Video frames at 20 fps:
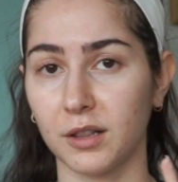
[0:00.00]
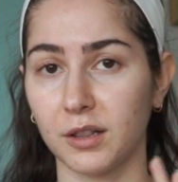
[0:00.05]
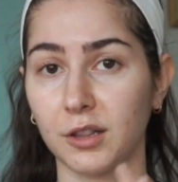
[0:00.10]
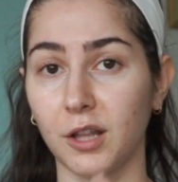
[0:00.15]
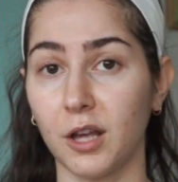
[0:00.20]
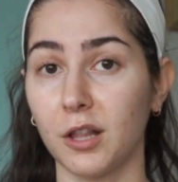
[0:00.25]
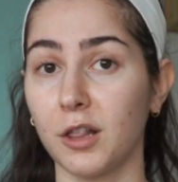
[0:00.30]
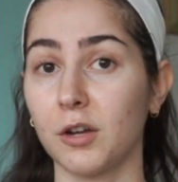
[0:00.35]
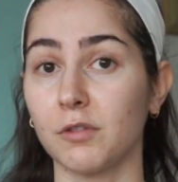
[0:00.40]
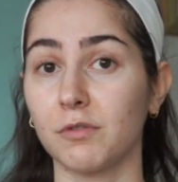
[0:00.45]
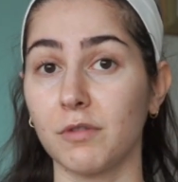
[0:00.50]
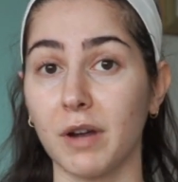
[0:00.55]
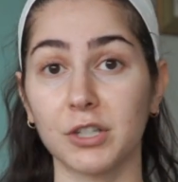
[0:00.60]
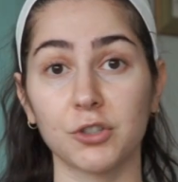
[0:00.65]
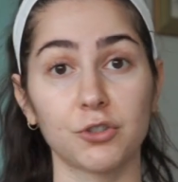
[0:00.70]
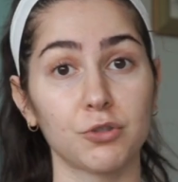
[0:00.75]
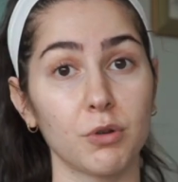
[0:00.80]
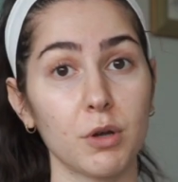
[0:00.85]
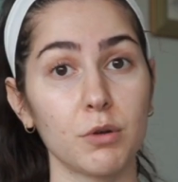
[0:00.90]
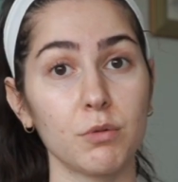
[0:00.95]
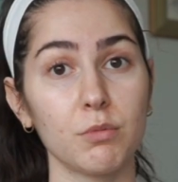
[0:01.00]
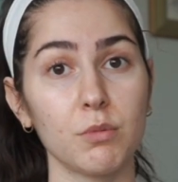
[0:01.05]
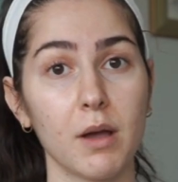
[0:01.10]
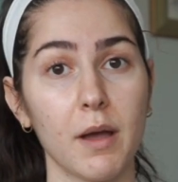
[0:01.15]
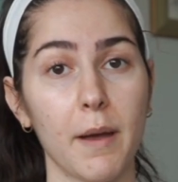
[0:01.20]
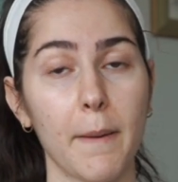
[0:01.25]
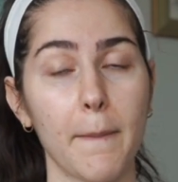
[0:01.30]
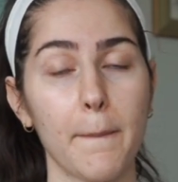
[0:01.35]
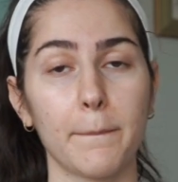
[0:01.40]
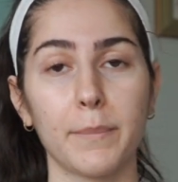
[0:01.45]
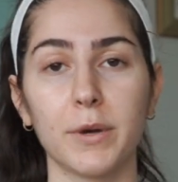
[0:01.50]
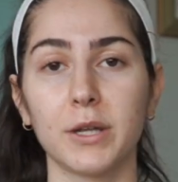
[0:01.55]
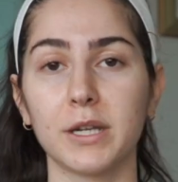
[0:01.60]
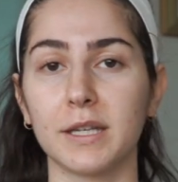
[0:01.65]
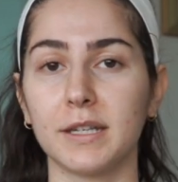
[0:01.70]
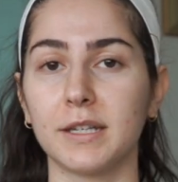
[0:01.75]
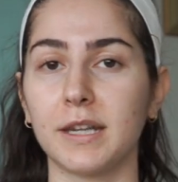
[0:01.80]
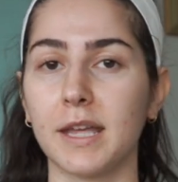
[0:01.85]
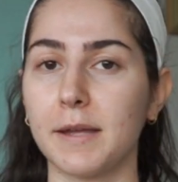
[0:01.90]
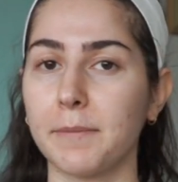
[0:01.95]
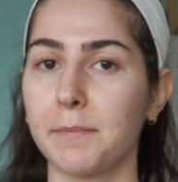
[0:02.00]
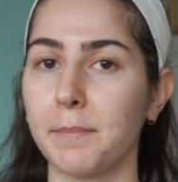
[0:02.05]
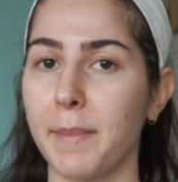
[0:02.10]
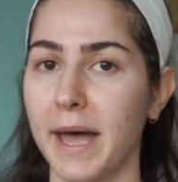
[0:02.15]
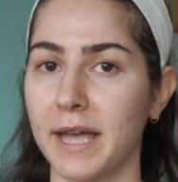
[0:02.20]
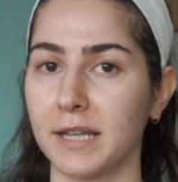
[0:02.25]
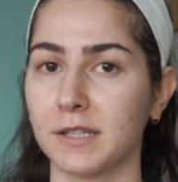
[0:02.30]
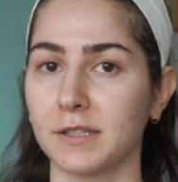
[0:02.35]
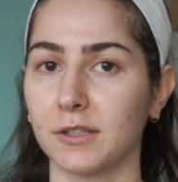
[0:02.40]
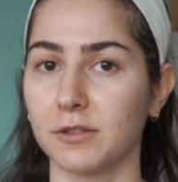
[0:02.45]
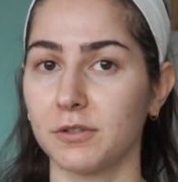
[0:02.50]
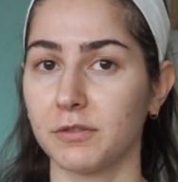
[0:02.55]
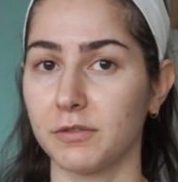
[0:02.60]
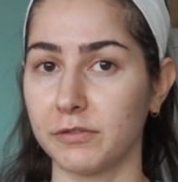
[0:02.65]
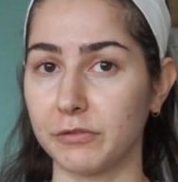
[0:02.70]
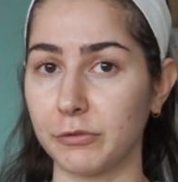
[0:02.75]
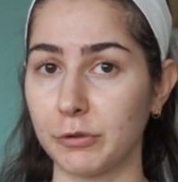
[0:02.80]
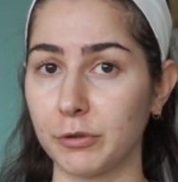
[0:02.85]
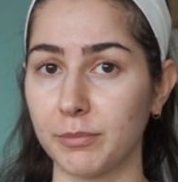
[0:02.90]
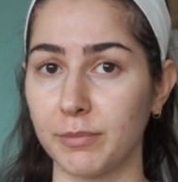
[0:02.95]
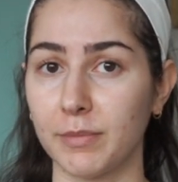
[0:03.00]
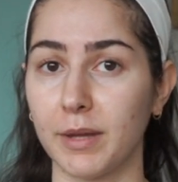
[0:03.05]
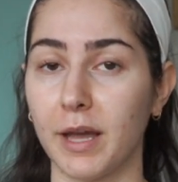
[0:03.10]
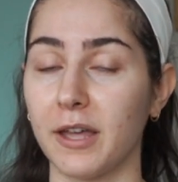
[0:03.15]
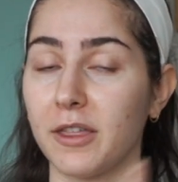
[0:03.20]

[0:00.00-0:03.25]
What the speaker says: Lala Retro, but in a mask form.